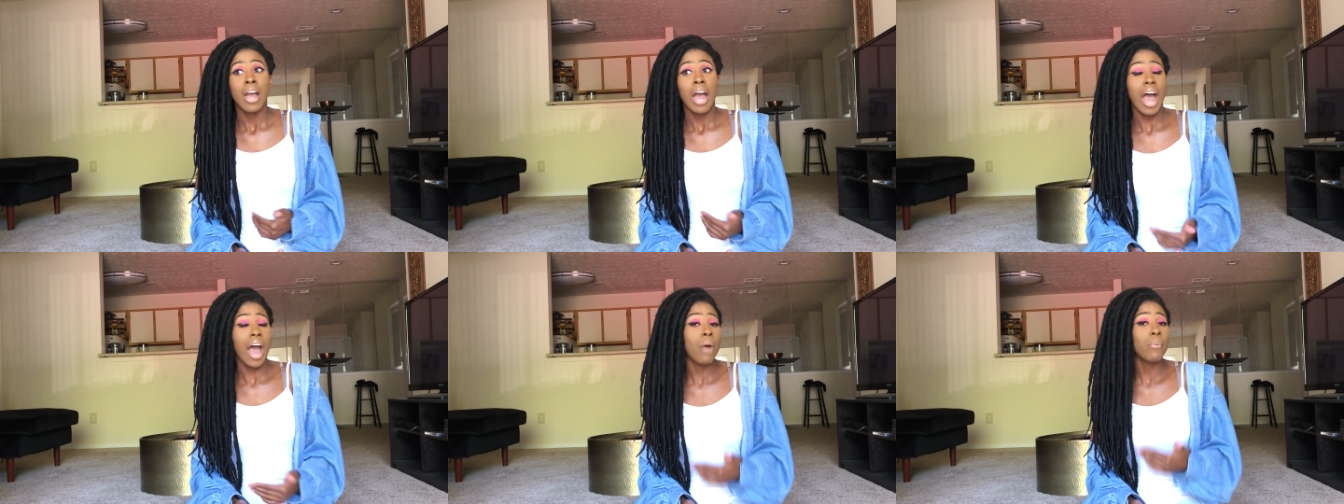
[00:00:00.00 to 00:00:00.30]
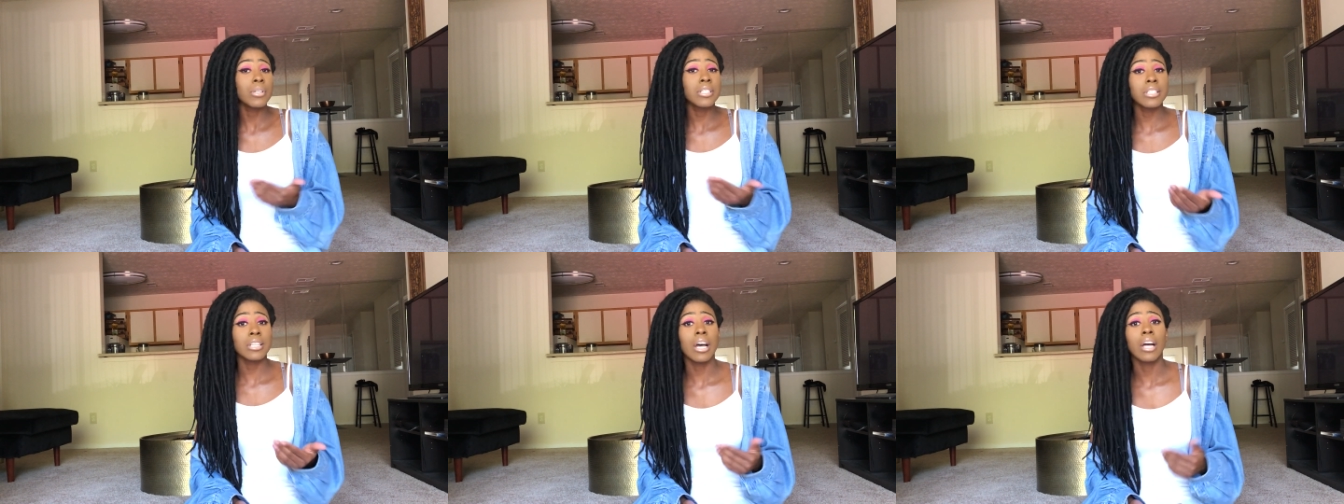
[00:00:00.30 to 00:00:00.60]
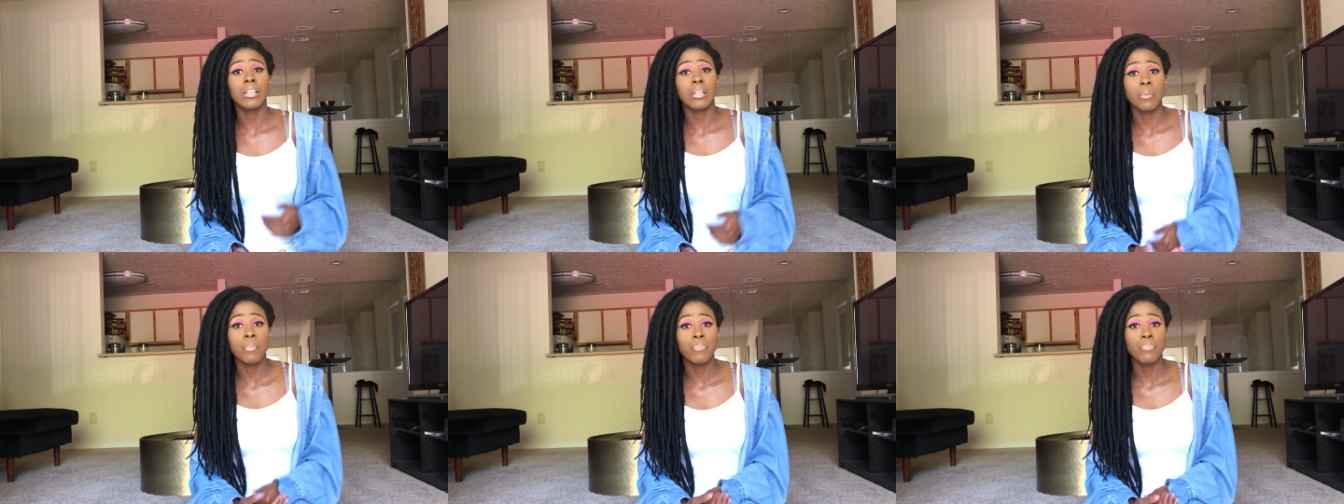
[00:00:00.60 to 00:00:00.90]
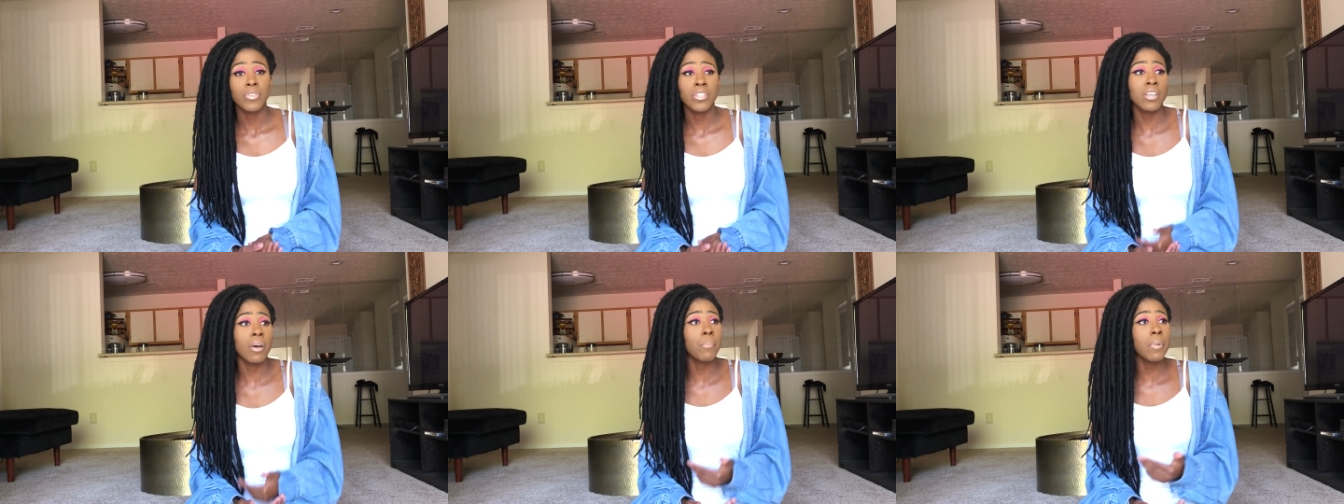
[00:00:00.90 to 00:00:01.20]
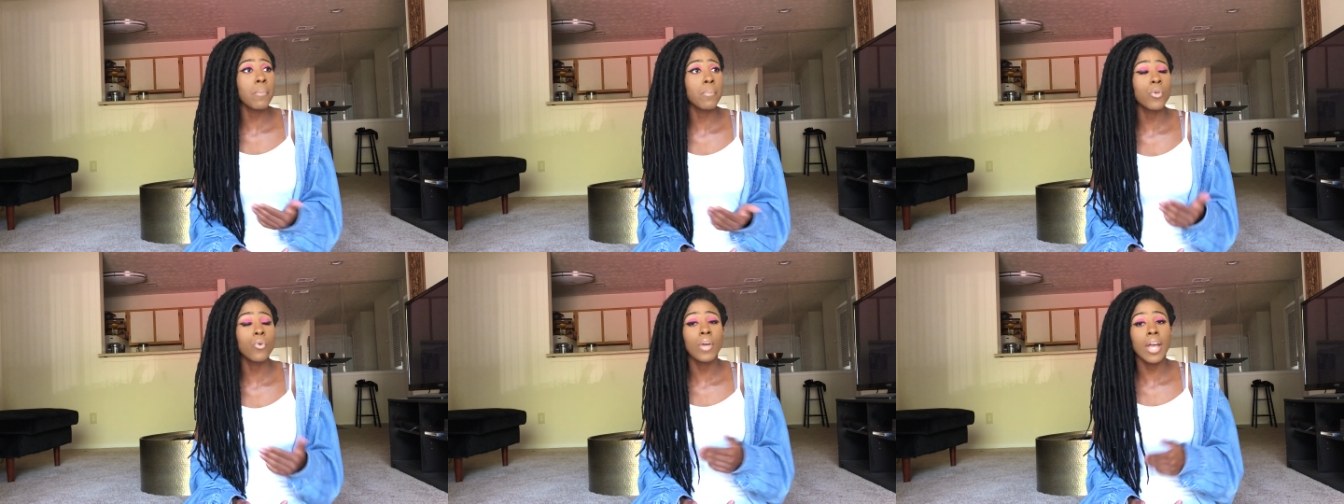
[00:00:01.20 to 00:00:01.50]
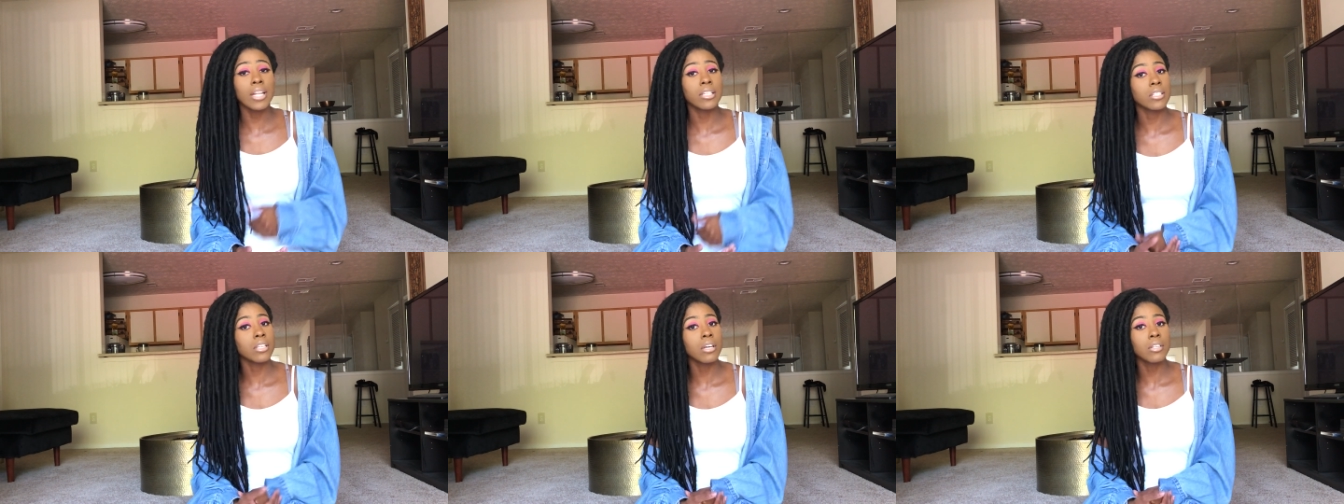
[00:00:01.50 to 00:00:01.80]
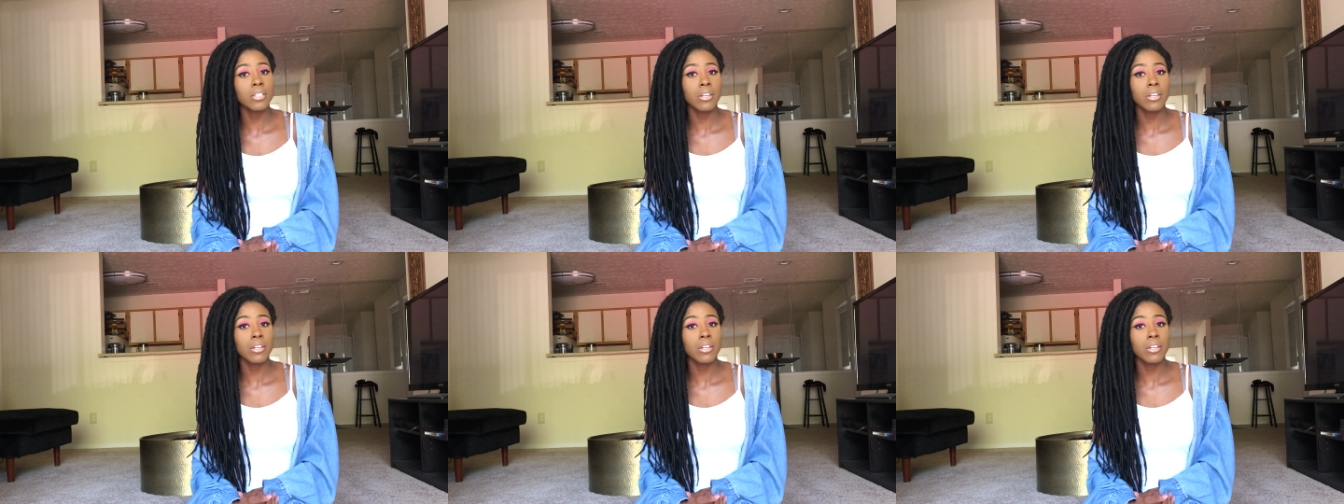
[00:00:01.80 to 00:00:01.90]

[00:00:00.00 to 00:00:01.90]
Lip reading: I would tell them. Some people, you can't tell